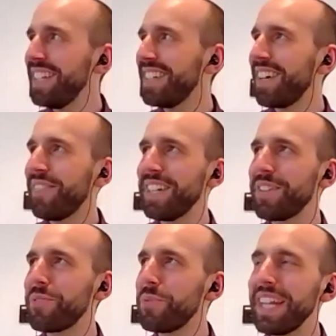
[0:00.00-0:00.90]
it
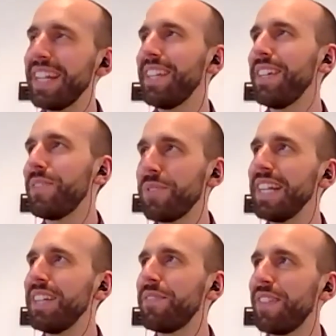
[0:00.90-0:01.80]
really,
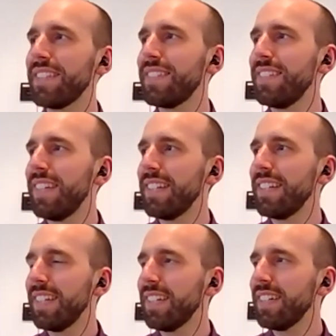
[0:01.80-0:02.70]
really
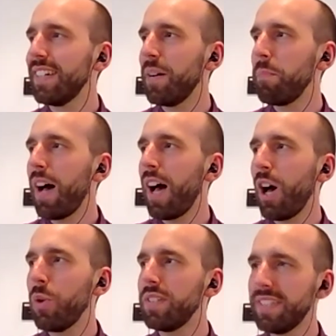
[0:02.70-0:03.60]
fascinating
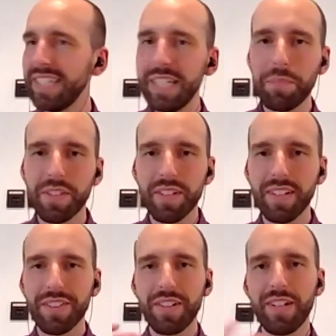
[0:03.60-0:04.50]
how deep
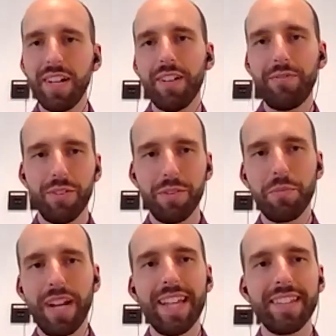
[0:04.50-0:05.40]
the love for the
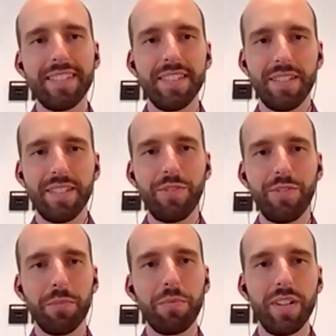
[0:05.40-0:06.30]
brands is and
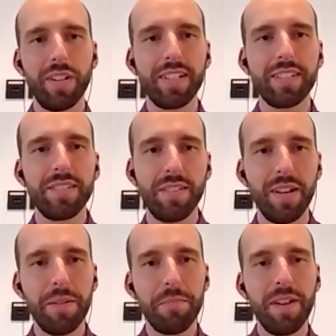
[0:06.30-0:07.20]
for the products
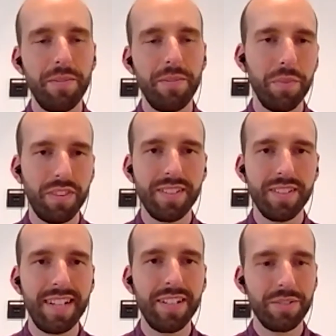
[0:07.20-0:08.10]
with these
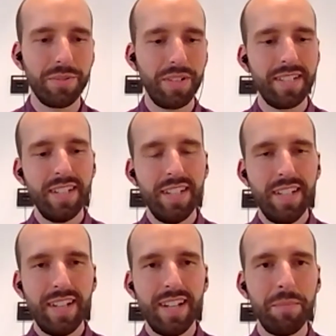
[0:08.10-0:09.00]
sellers, right?
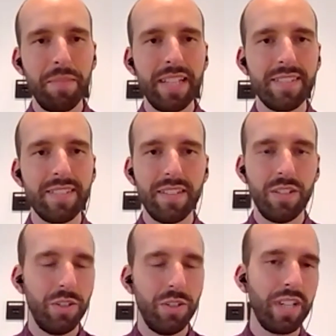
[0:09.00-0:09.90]

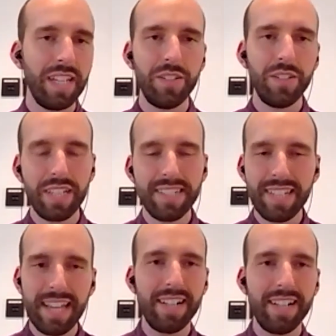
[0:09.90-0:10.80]
You can
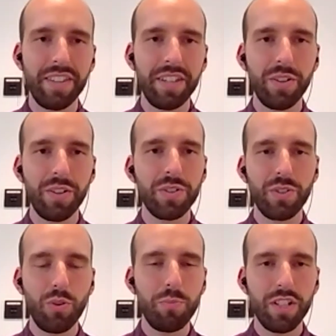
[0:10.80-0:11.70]
tell that there is
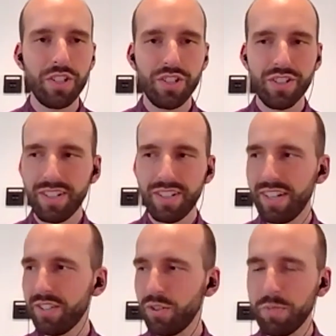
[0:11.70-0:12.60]
so much
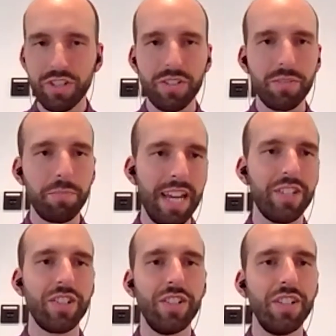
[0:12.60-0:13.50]
passion